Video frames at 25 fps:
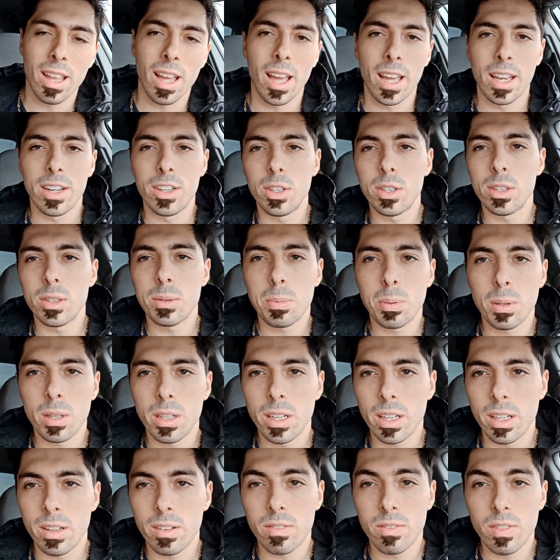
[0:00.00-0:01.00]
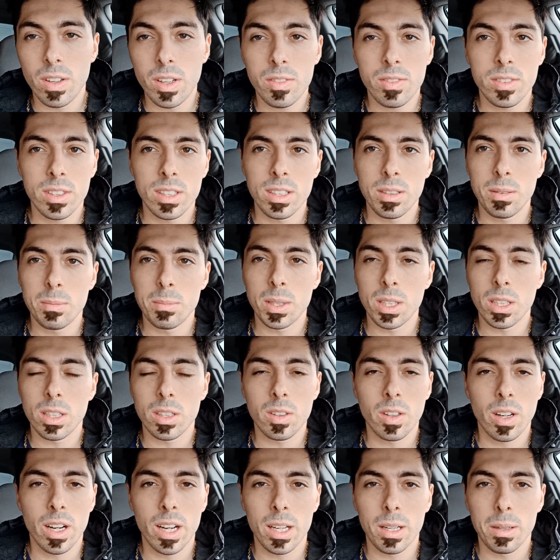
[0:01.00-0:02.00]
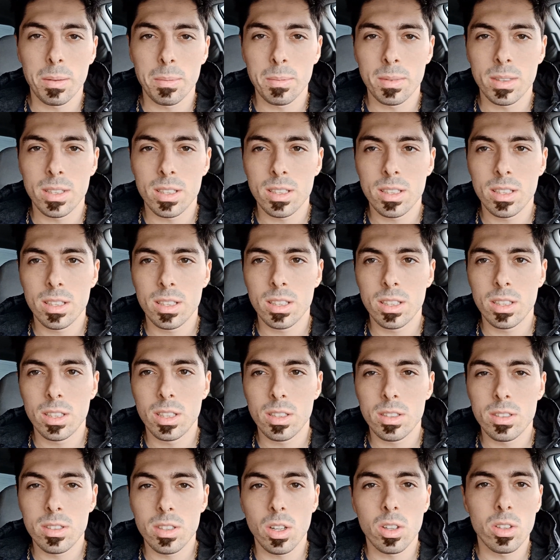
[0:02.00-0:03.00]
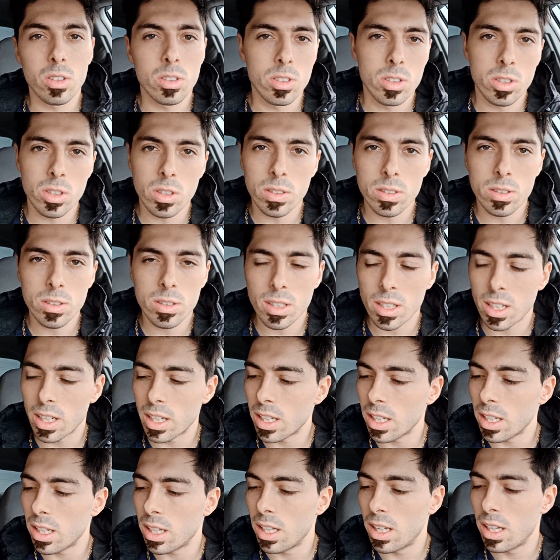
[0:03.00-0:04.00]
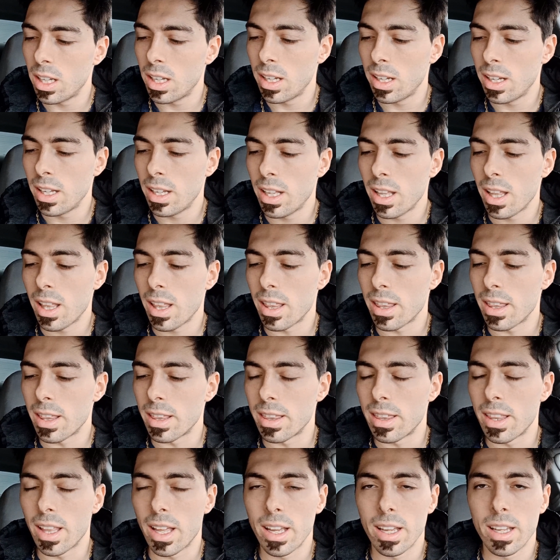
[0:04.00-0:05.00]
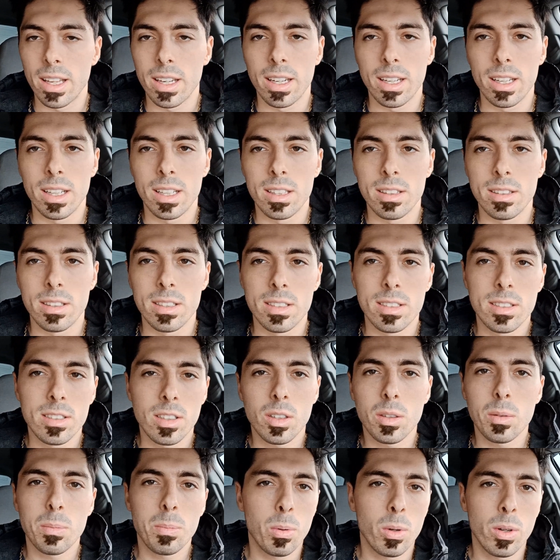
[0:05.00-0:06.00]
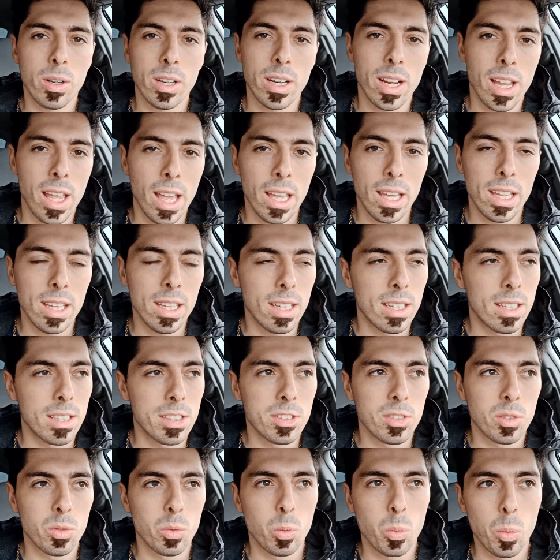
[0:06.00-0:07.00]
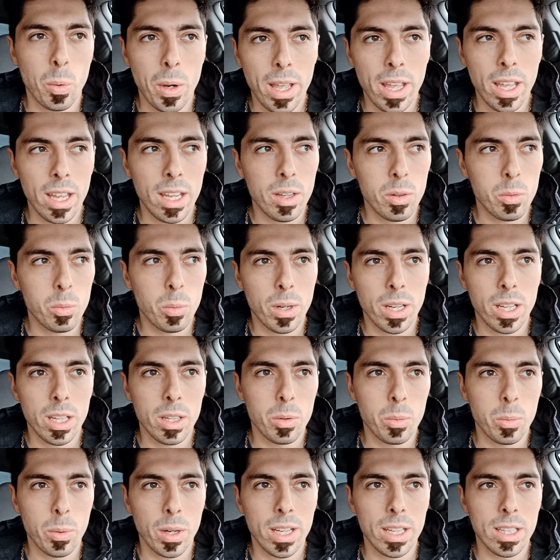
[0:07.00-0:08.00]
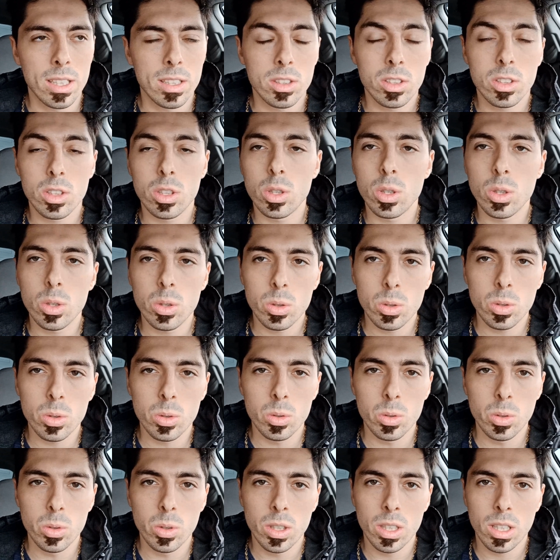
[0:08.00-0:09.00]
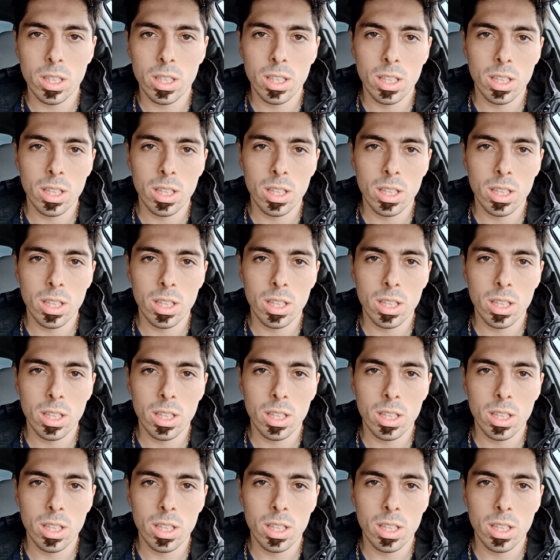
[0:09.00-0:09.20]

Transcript: and you're putting 50 milligram salt juice in it, then the 0.8 is way, way, way too